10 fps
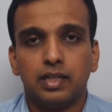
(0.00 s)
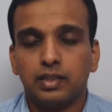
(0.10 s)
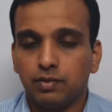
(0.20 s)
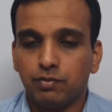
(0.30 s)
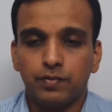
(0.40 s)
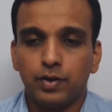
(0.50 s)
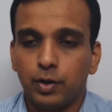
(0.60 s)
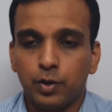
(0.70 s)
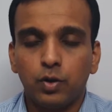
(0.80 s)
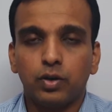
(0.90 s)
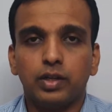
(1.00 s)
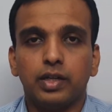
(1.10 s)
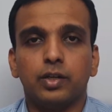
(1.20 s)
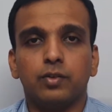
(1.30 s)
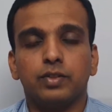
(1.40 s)
that we will not
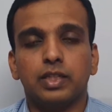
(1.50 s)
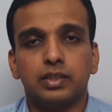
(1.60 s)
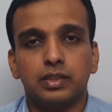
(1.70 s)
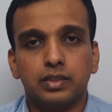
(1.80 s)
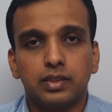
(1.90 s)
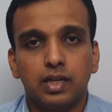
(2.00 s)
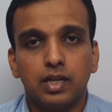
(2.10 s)
eat of this.